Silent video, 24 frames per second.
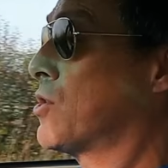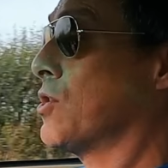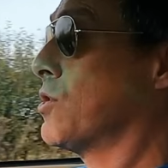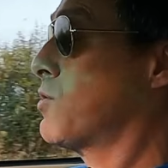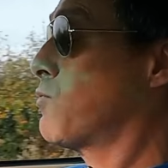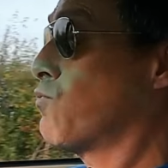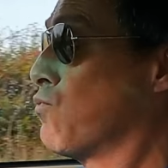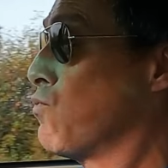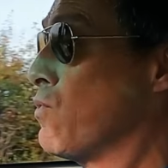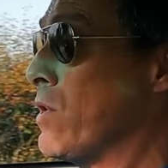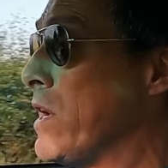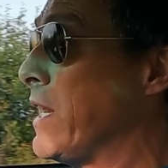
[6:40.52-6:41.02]
just
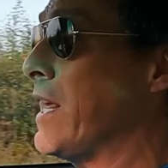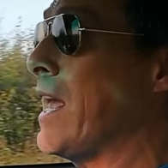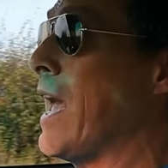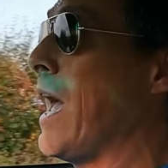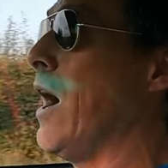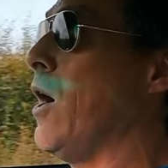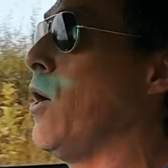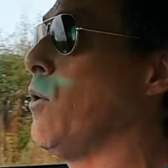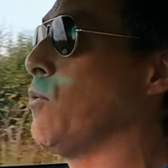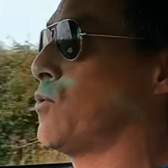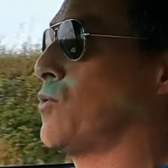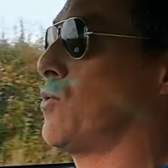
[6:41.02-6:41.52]
really
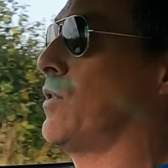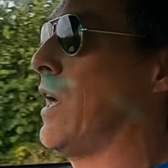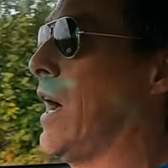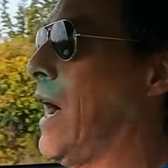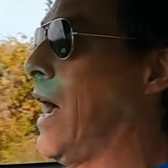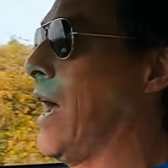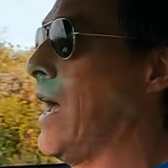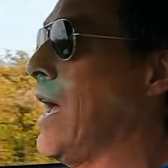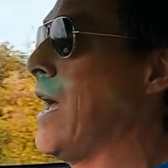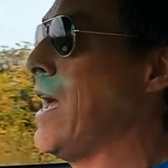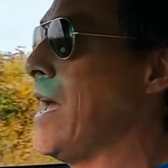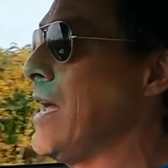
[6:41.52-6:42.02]
helps with
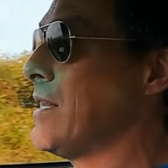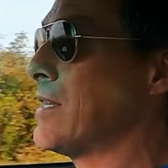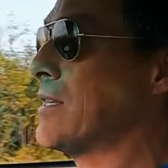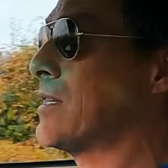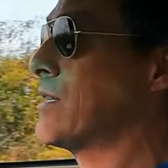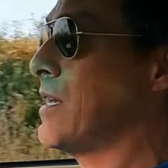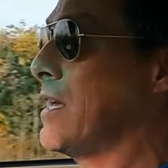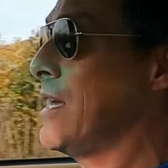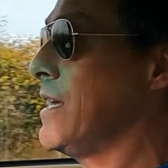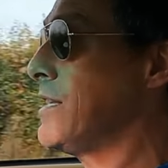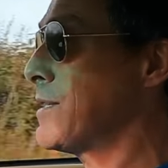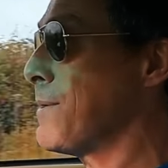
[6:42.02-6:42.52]
that. It's
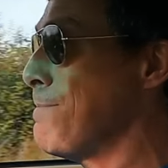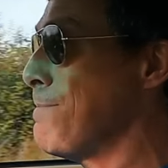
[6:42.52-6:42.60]
it's